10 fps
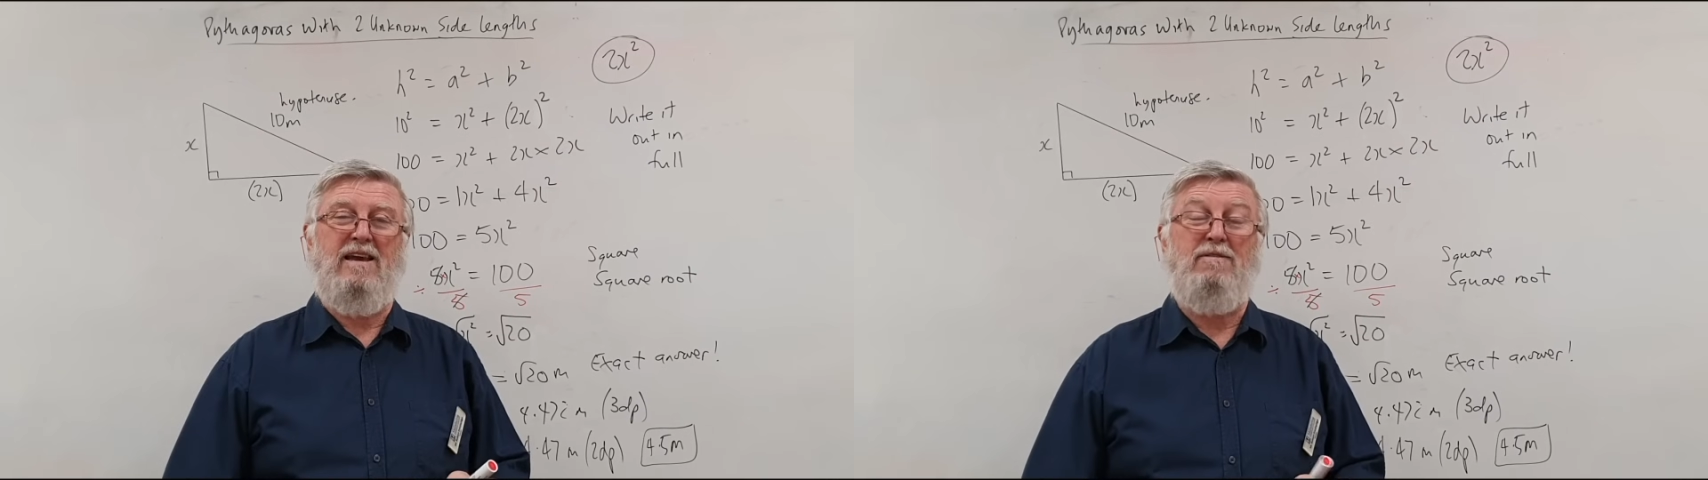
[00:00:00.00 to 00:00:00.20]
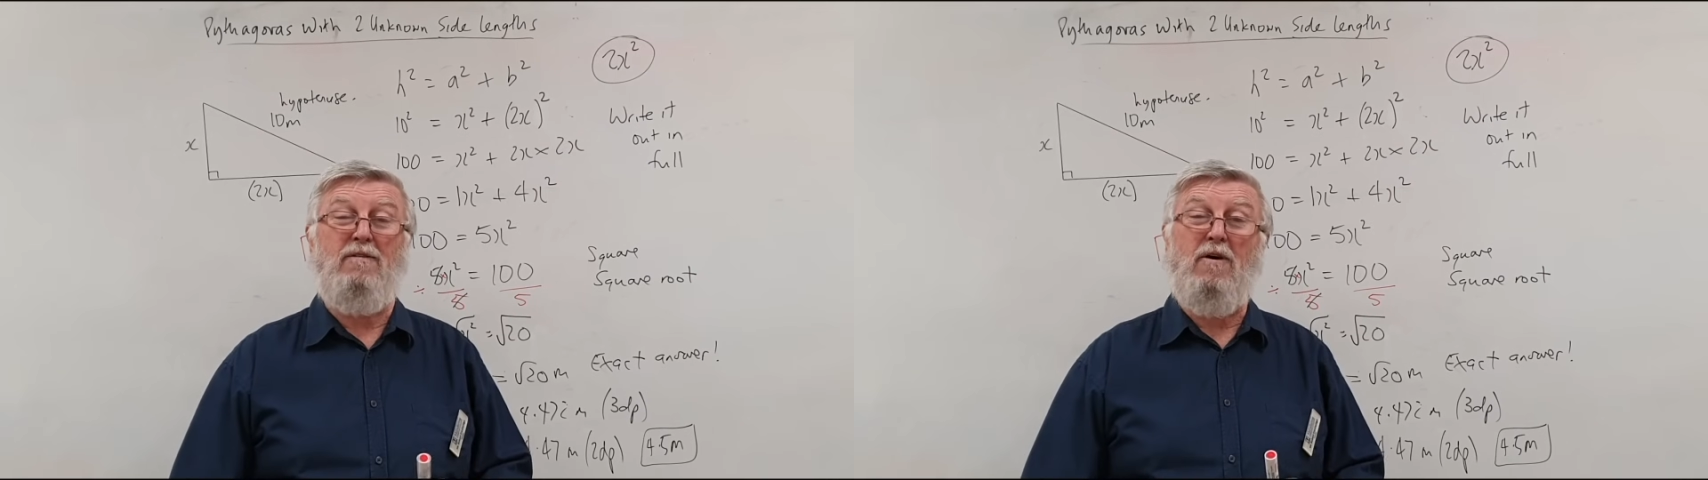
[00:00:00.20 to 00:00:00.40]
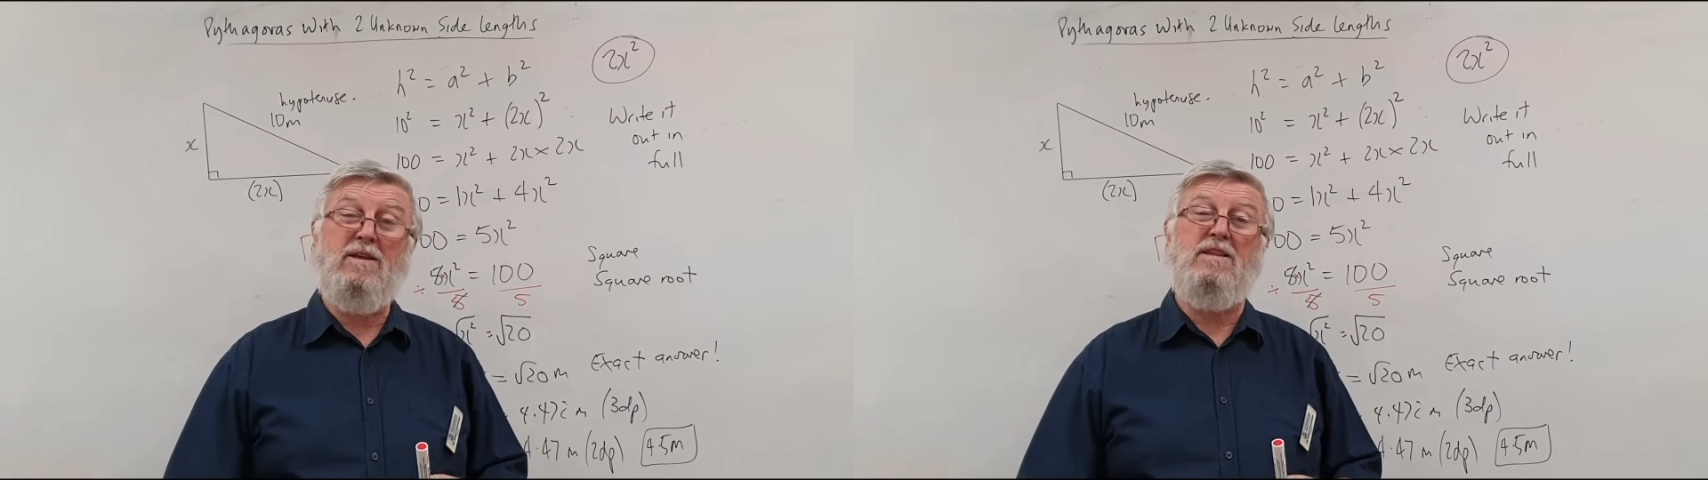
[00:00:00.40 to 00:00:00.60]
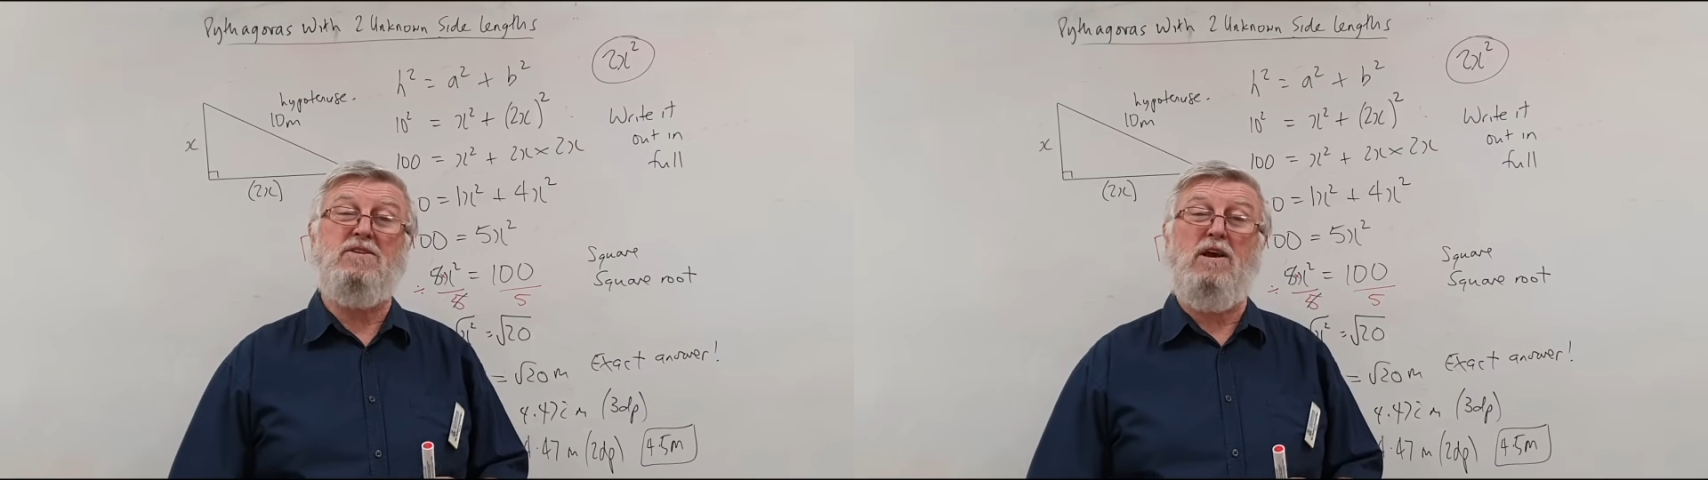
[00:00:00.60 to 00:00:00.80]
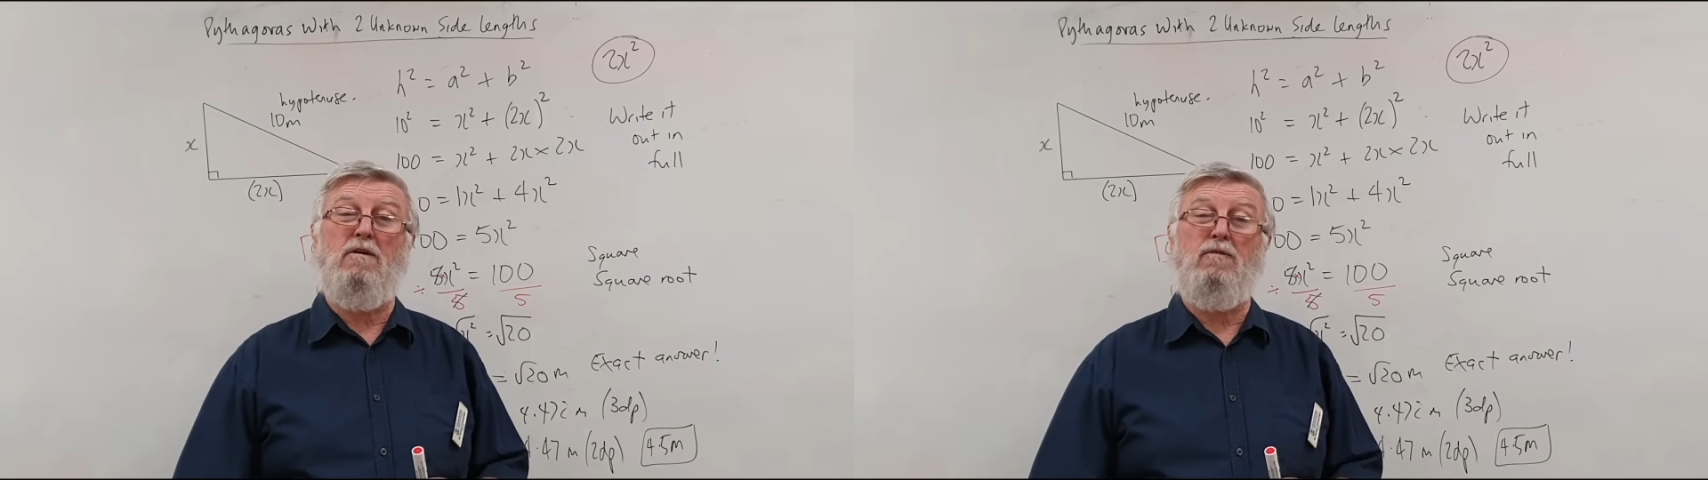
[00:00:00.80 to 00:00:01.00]
If you're finding
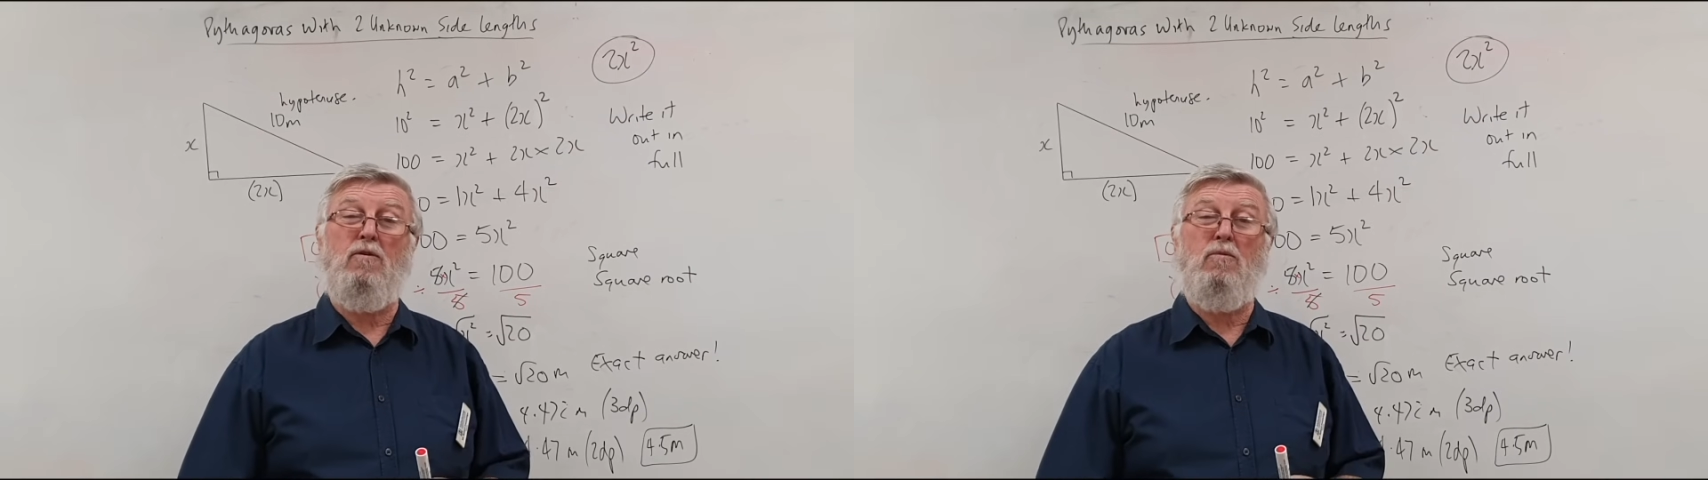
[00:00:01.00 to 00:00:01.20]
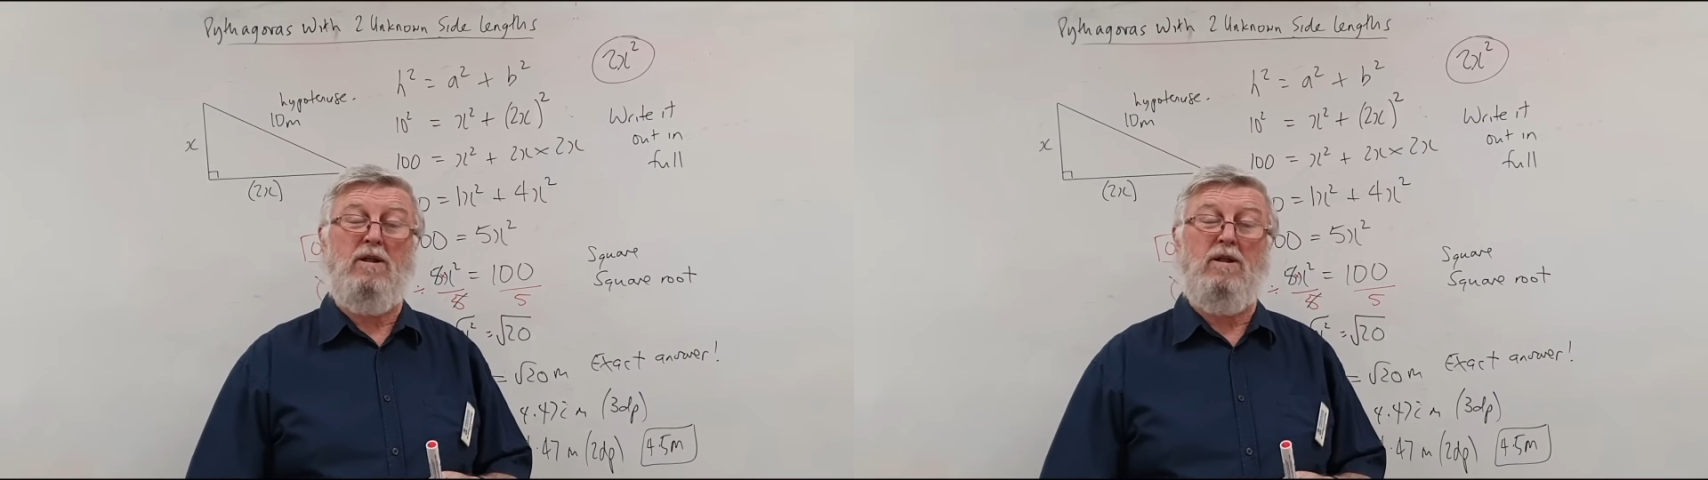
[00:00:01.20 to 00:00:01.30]
this helpful,